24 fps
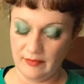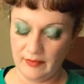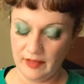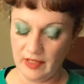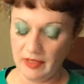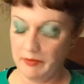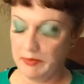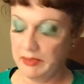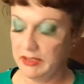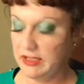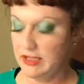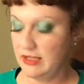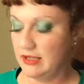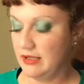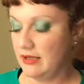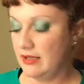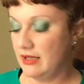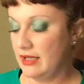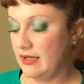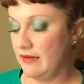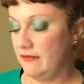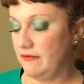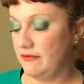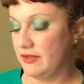Let me see
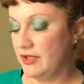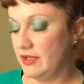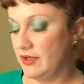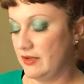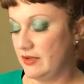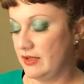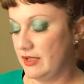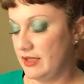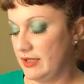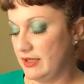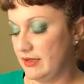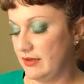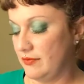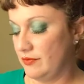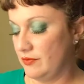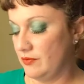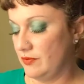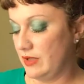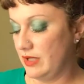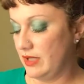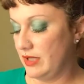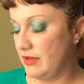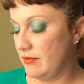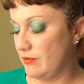if there is
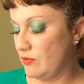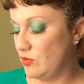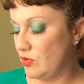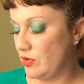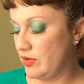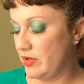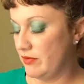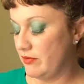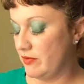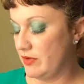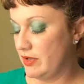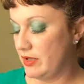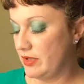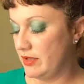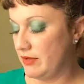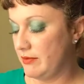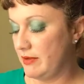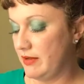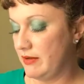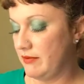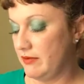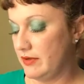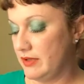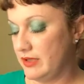any more that want to come
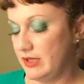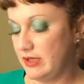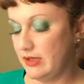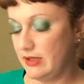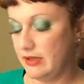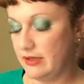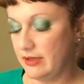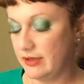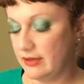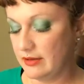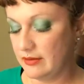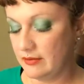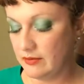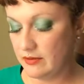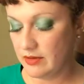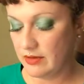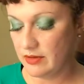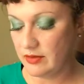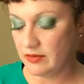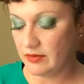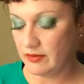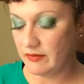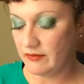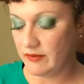out. What's the Six of
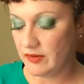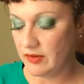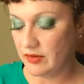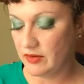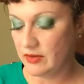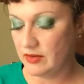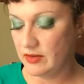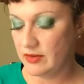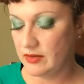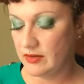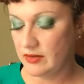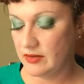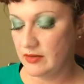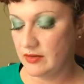Wands reversed?